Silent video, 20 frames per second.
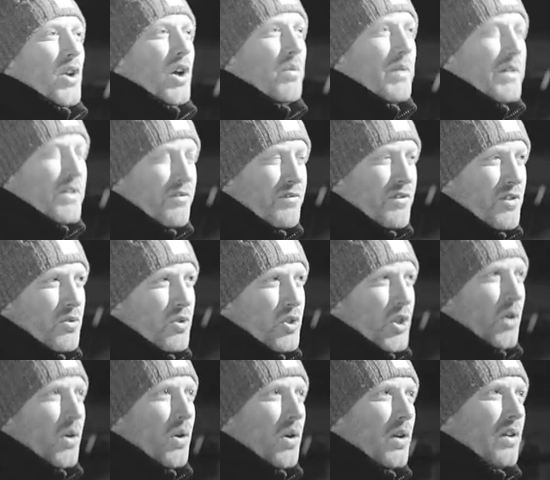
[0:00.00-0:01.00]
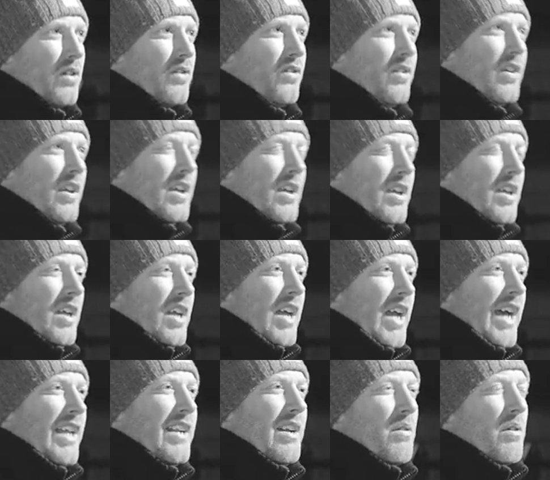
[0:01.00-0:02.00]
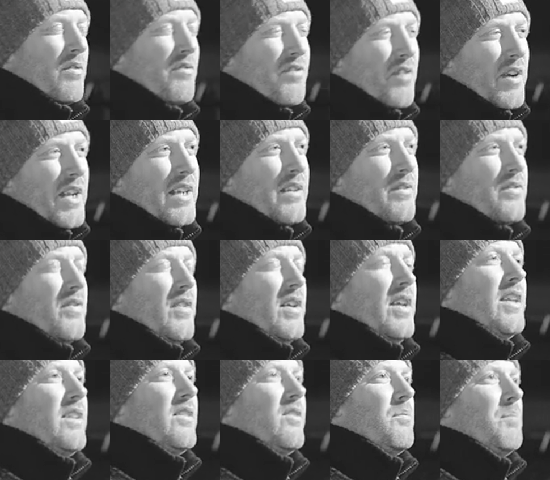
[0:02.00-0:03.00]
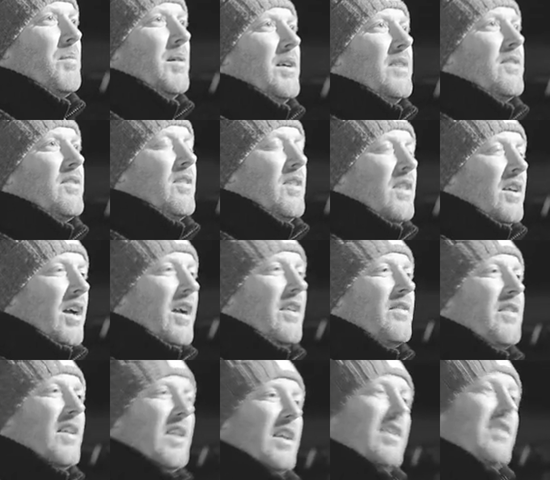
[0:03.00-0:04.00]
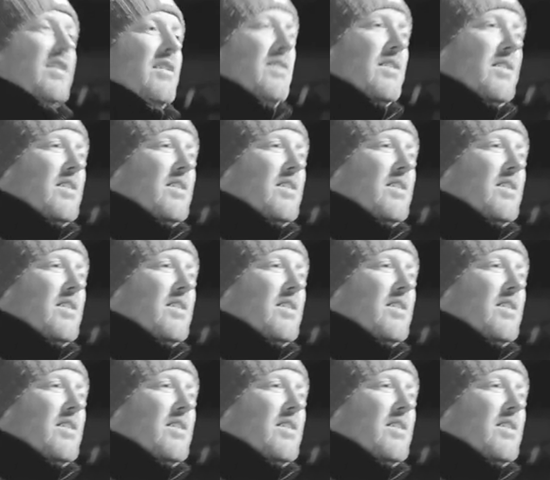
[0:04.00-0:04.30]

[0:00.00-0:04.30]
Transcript: know what the future holds and are afraid of things. But I think,